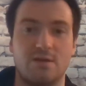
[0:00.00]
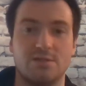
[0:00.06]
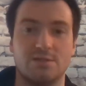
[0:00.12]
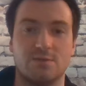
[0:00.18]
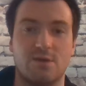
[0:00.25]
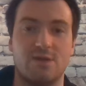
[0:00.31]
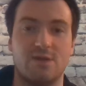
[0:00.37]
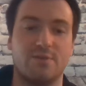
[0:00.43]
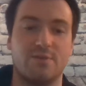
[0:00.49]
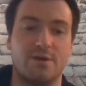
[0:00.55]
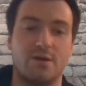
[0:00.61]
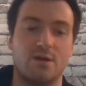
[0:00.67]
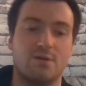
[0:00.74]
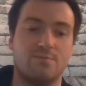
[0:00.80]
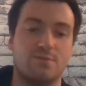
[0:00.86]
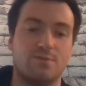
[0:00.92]
He's a great
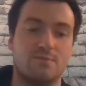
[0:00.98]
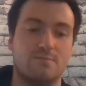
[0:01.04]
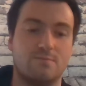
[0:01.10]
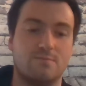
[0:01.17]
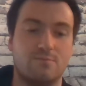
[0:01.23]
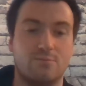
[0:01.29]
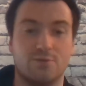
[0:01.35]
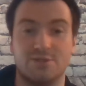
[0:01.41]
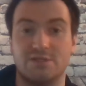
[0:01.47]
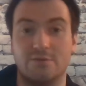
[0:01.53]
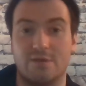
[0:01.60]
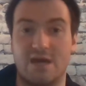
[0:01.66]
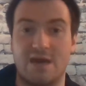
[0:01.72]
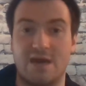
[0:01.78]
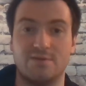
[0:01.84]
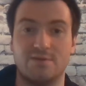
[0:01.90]
player, but we'll see what
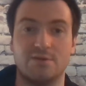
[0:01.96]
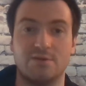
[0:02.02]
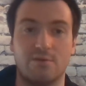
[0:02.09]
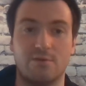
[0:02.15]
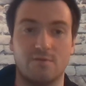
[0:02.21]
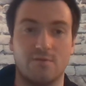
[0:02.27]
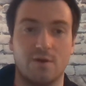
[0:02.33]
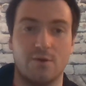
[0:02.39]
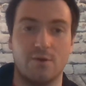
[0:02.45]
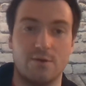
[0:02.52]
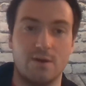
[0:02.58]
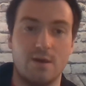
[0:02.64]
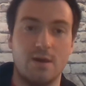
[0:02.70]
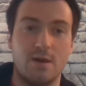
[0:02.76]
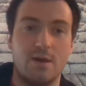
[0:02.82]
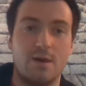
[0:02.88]
happens going forward.
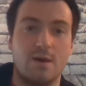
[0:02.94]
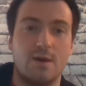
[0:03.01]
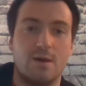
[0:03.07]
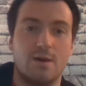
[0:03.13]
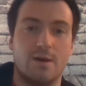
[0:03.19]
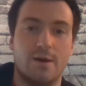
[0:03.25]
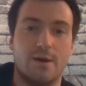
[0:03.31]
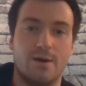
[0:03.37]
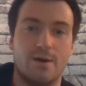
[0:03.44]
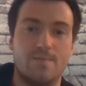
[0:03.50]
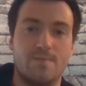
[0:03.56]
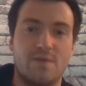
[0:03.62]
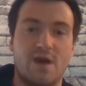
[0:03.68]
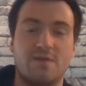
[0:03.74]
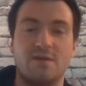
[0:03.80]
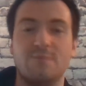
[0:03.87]

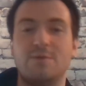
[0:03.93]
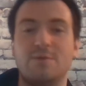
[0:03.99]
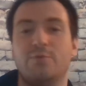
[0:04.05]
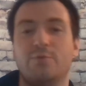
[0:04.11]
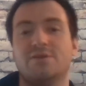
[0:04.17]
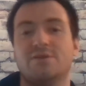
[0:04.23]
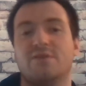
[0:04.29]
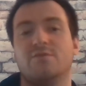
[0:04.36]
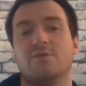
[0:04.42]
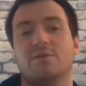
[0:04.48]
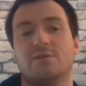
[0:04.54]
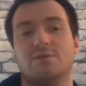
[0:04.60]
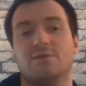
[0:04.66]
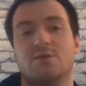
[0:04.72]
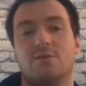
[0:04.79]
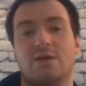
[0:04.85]
I think people will definitely
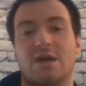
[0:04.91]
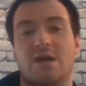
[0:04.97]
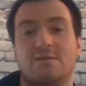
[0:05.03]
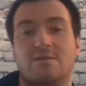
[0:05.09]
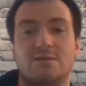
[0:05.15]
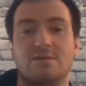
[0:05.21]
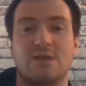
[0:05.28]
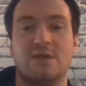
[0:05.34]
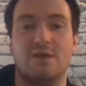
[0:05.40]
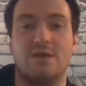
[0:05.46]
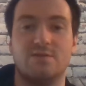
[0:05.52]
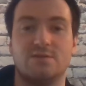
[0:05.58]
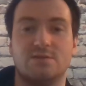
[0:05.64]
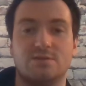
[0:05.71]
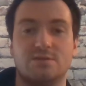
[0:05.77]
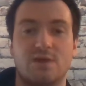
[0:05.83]
look to go to Anthony
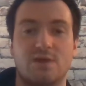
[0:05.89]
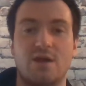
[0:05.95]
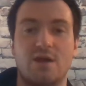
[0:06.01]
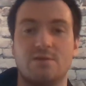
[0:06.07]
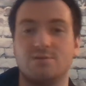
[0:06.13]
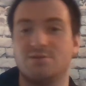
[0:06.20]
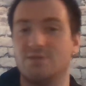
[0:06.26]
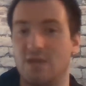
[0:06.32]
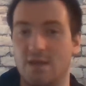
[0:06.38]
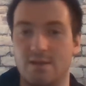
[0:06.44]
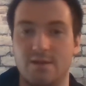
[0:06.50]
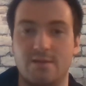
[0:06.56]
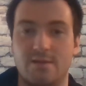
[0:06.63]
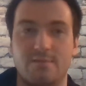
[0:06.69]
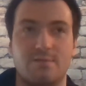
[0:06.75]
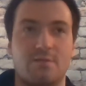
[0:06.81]
Davis. I understand
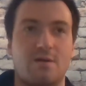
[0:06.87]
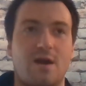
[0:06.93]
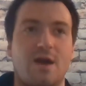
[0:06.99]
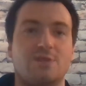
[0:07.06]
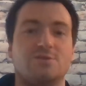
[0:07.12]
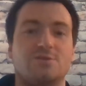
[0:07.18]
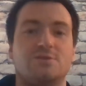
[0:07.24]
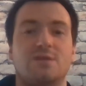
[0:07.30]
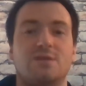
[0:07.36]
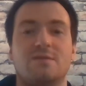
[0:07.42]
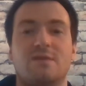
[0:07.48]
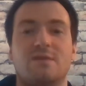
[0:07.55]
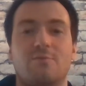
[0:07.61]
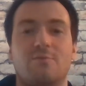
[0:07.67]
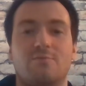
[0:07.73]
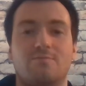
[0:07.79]
it. I just think
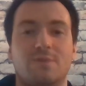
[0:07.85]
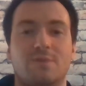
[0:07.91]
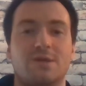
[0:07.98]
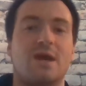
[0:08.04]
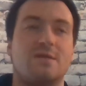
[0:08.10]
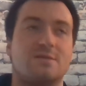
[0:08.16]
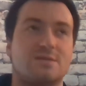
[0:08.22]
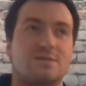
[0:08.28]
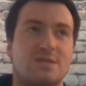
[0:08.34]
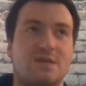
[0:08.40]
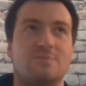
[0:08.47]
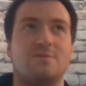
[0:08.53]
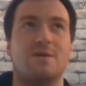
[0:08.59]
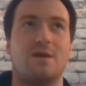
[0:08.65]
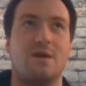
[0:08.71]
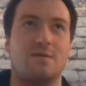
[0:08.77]
that, again, the
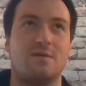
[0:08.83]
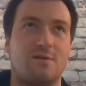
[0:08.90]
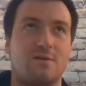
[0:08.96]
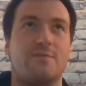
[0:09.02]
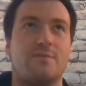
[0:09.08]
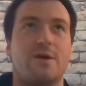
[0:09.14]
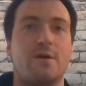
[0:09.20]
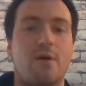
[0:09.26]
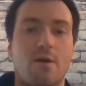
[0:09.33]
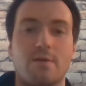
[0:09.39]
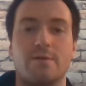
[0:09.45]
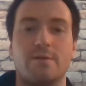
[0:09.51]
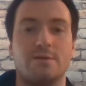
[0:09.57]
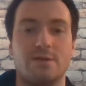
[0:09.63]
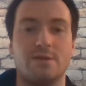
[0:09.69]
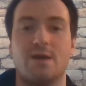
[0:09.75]
same thing I thought about
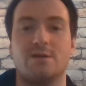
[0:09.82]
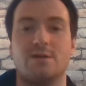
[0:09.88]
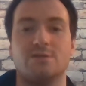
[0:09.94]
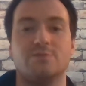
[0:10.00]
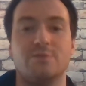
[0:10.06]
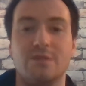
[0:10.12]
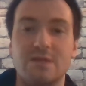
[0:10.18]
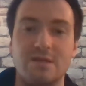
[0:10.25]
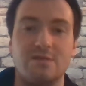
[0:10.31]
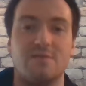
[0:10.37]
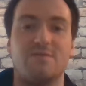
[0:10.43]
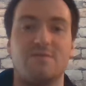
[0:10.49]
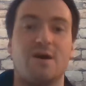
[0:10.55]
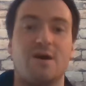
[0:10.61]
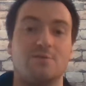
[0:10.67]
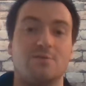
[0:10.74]
Harden and Giannis. We need the
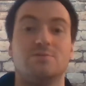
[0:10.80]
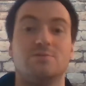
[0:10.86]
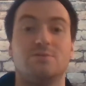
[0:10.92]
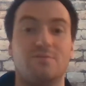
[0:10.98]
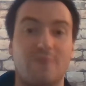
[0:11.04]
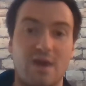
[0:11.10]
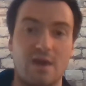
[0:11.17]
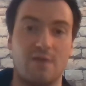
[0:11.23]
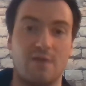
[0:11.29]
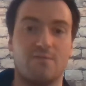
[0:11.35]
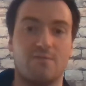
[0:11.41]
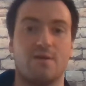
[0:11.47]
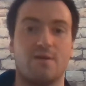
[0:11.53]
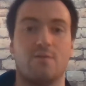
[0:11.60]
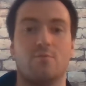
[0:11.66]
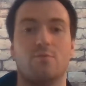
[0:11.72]
values to pay up
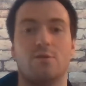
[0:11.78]
for them.